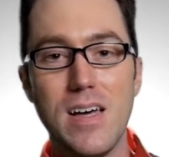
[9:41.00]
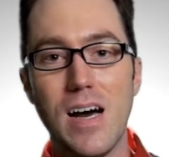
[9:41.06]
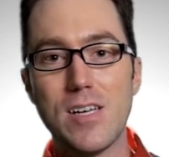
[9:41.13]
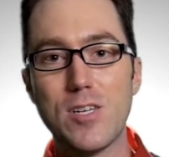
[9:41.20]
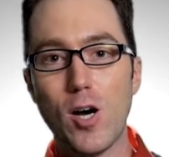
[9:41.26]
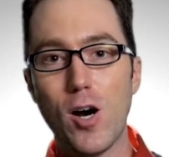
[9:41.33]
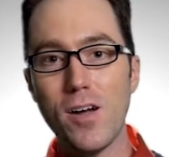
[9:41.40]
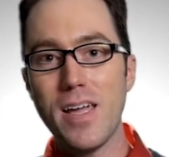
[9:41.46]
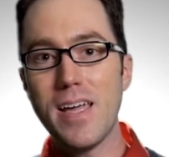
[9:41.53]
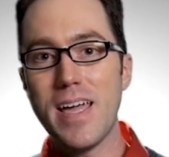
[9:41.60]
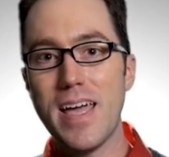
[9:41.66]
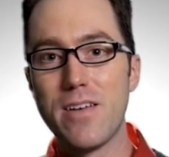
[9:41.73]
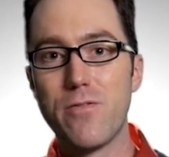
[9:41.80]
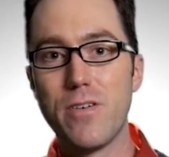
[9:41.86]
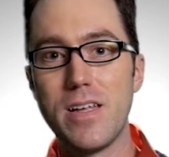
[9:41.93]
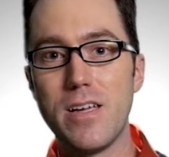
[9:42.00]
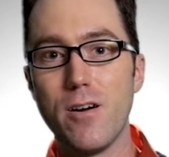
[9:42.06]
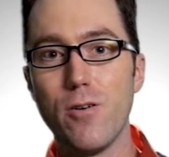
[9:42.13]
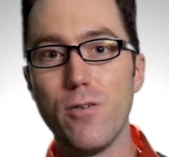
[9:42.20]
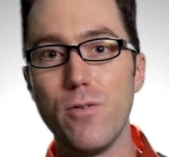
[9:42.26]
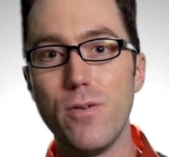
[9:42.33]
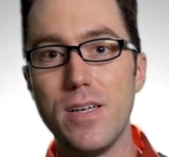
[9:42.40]
A talking head
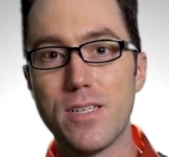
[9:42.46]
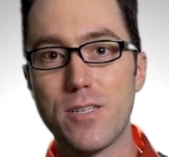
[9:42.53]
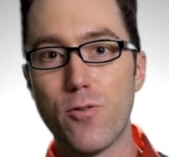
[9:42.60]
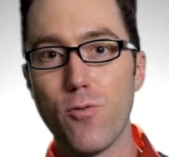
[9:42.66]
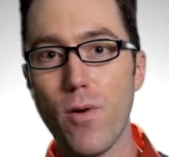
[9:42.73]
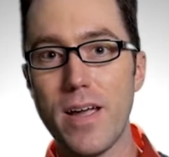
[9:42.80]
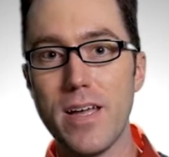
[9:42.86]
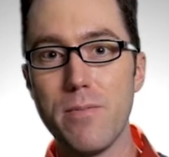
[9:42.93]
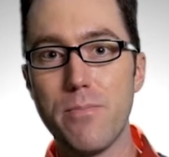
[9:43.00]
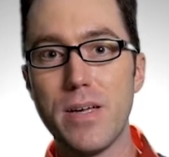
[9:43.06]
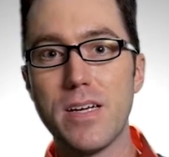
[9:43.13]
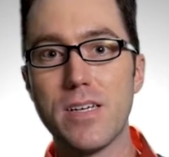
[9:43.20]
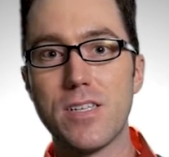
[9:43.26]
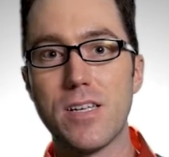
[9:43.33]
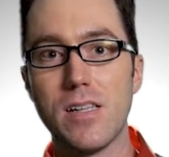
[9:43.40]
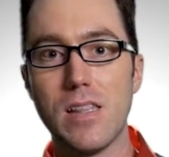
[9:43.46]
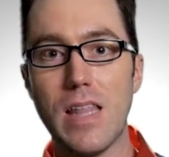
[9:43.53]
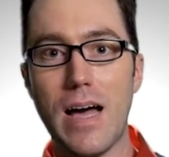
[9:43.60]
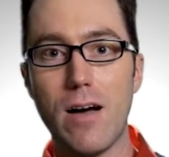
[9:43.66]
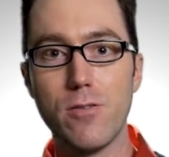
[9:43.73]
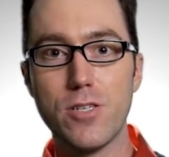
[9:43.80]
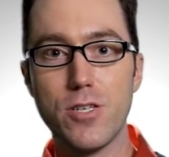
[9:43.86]
video is great because it
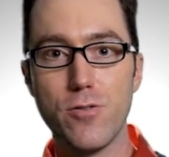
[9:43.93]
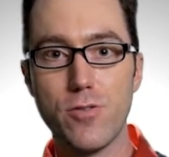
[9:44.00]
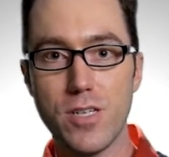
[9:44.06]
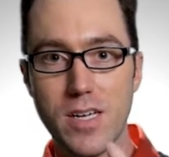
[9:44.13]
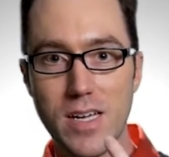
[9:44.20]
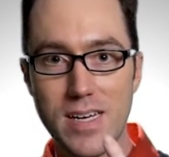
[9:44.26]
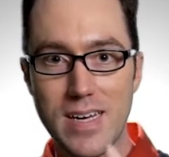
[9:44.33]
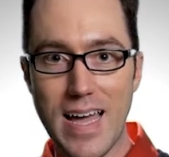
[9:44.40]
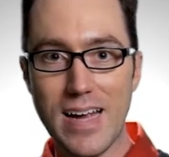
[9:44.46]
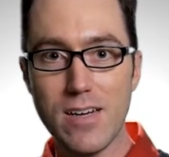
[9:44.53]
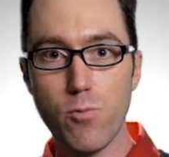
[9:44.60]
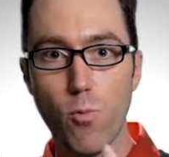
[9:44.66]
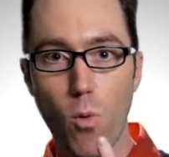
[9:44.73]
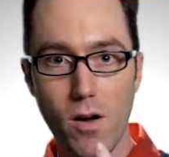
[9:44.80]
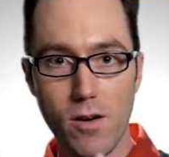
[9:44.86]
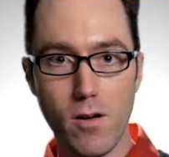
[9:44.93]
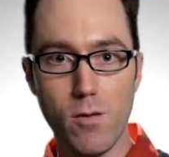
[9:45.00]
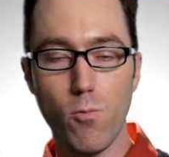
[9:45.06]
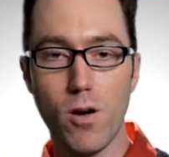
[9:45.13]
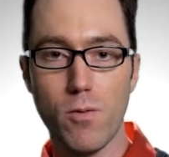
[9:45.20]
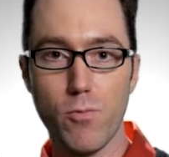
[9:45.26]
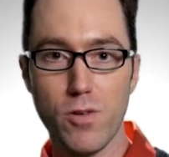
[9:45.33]
allows you to connect
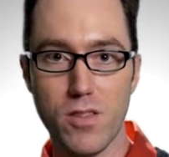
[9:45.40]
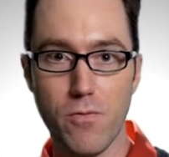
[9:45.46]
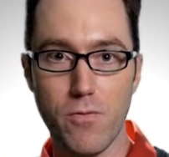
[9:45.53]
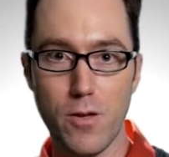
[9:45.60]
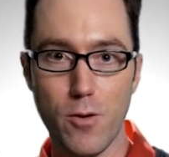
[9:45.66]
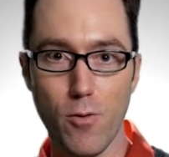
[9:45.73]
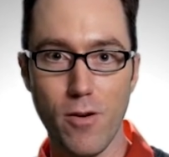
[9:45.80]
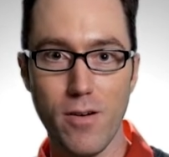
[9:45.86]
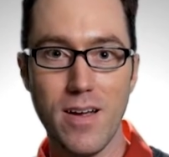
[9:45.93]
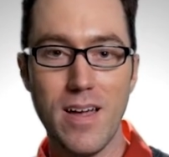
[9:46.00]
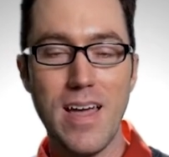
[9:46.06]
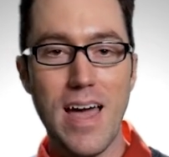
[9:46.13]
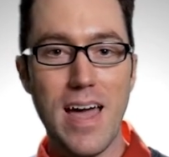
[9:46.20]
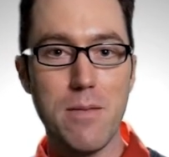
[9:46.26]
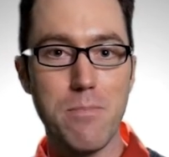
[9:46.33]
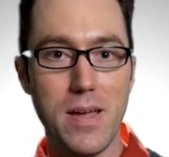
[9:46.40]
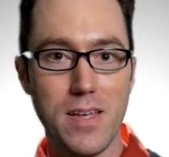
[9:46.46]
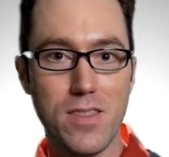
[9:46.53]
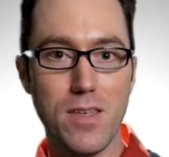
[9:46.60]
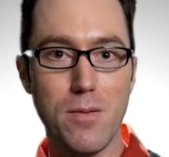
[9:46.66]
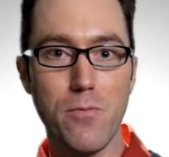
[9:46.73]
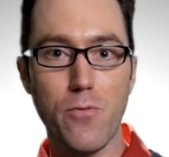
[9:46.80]
one-on-one with the viewer and
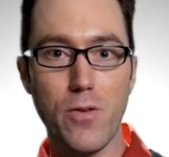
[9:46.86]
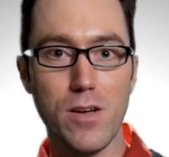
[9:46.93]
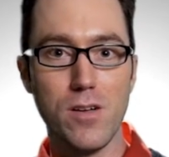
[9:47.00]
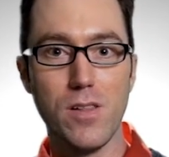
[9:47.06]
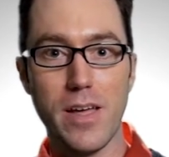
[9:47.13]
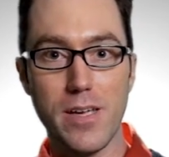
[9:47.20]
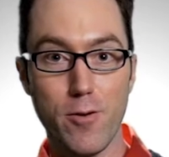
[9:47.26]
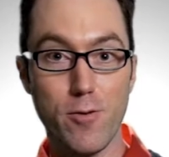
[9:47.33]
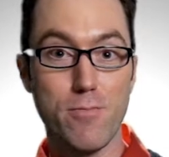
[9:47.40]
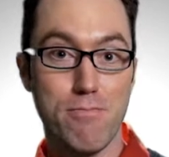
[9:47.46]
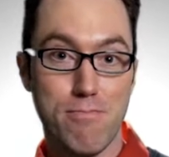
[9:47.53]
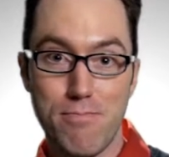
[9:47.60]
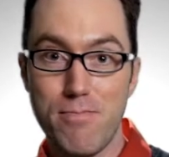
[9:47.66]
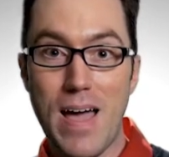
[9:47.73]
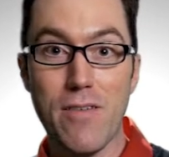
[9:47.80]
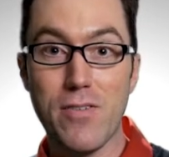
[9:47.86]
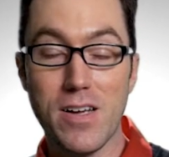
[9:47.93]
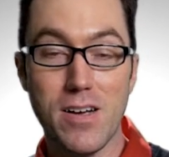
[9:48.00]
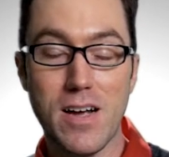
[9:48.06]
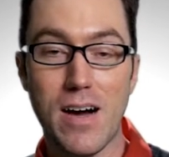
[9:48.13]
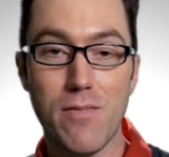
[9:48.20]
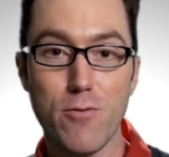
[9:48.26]
make them feel like you're having
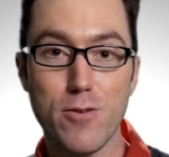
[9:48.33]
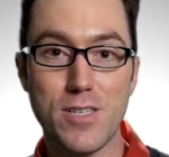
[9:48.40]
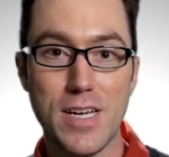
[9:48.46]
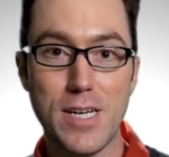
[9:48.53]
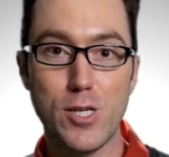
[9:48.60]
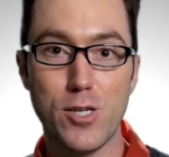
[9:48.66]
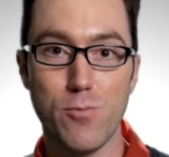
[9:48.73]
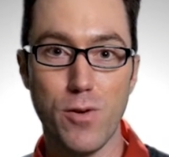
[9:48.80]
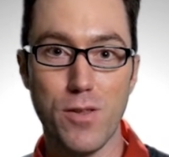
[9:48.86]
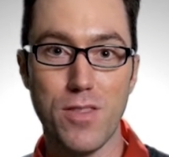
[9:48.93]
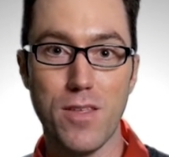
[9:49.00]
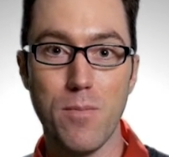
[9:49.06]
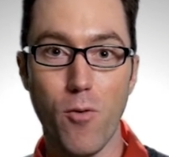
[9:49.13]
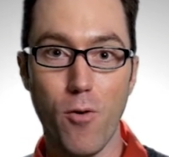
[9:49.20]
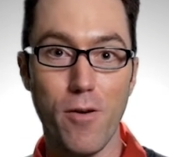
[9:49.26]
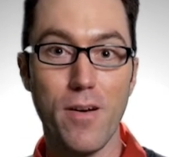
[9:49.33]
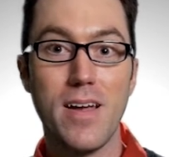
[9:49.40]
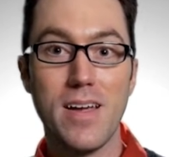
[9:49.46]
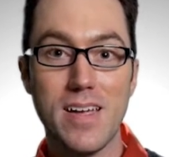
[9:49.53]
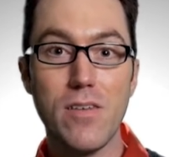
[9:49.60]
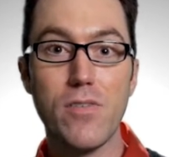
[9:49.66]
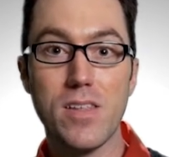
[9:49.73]
a conversation with them or
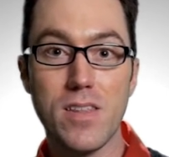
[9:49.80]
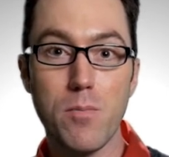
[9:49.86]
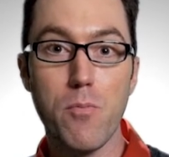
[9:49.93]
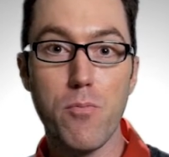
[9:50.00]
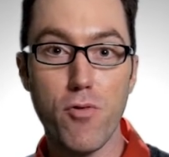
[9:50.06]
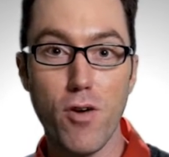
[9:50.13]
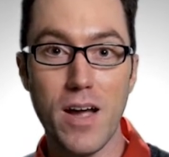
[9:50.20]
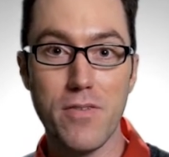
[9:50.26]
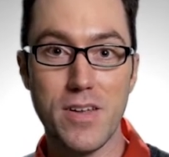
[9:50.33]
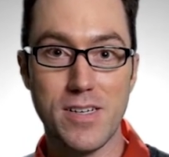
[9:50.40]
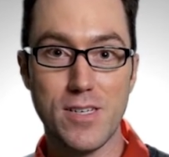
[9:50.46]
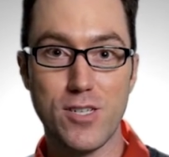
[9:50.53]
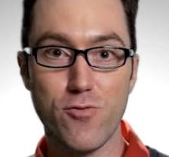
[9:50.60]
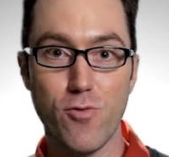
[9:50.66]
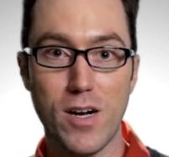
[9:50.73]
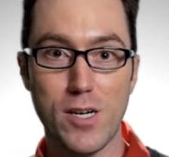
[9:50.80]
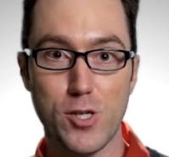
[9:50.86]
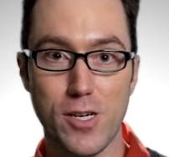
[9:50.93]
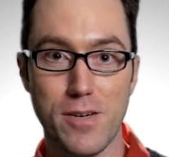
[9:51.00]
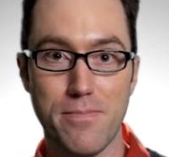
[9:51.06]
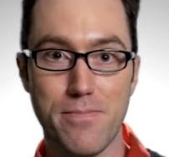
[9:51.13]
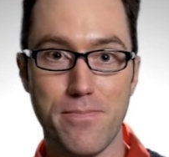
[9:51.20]
giving them a private
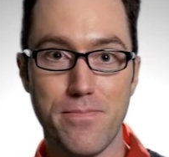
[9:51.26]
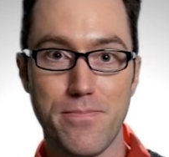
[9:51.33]
instruction.